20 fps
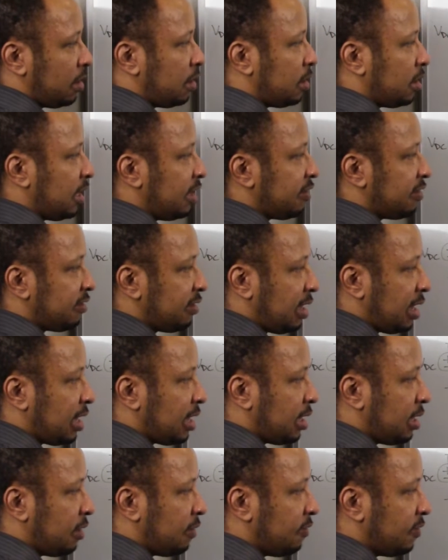let's
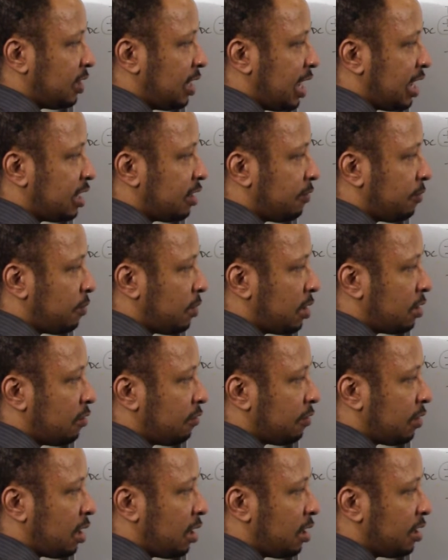say -1
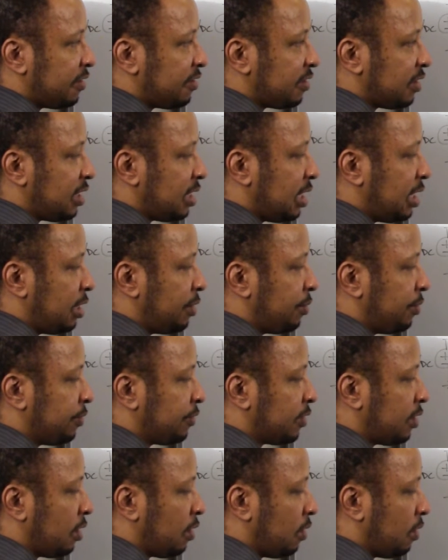over Rc
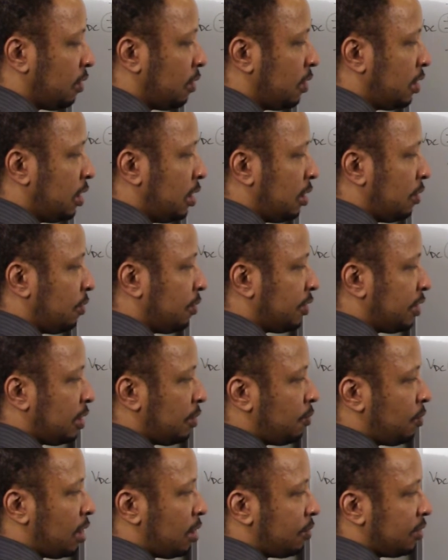equals 0. Well,
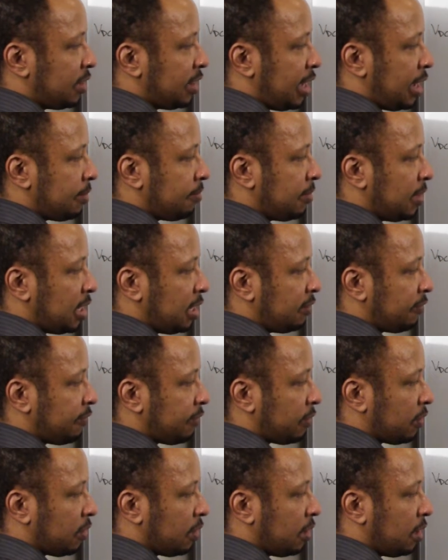then what would that mean
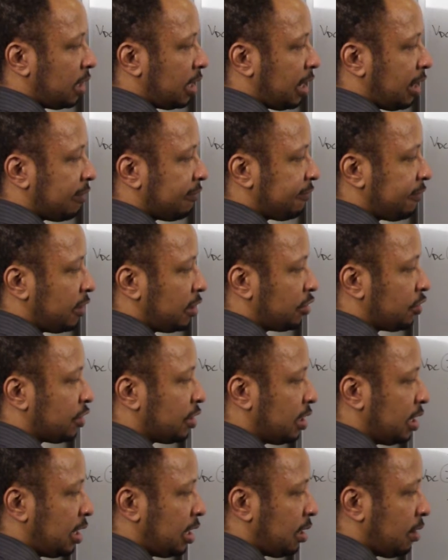for our
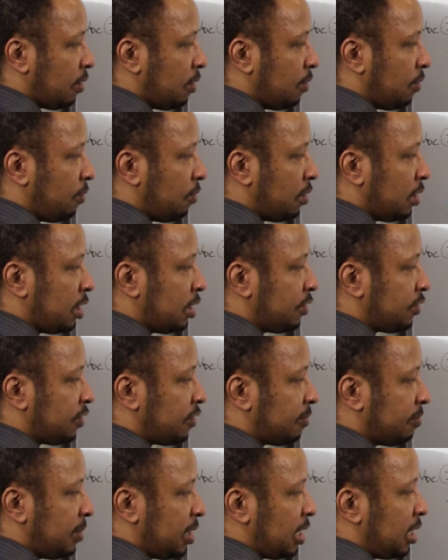function here? Well, it
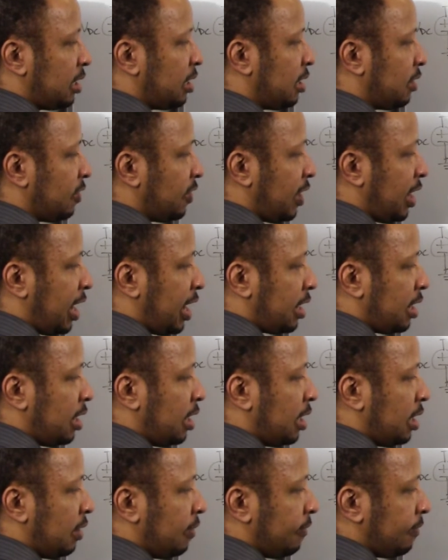just means that
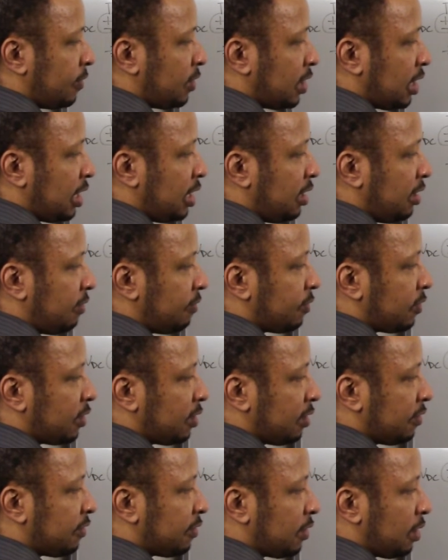e
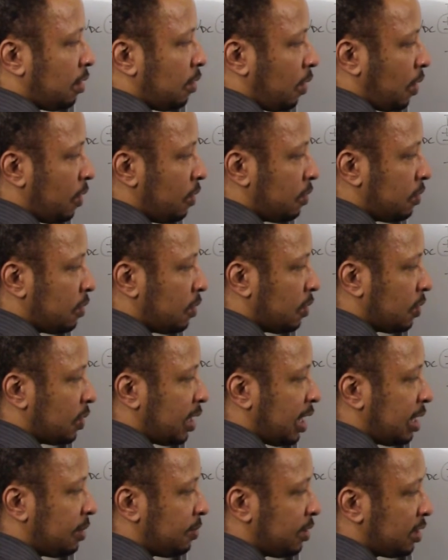to the 0,
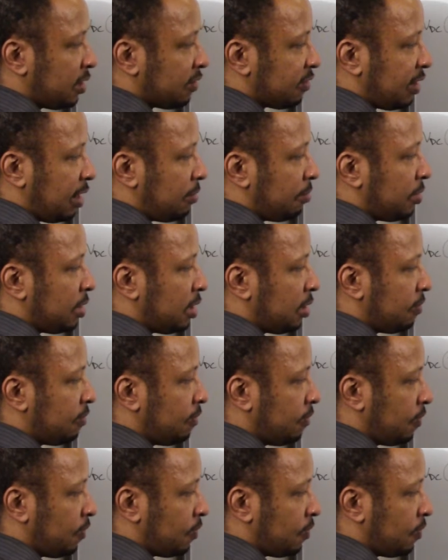okay, because that would be